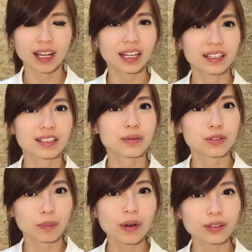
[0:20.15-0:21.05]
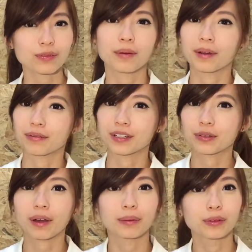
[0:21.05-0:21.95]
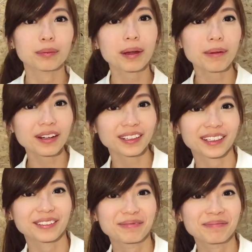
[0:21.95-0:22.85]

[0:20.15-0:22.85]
I need some support for my wrist while I'm doing my marking.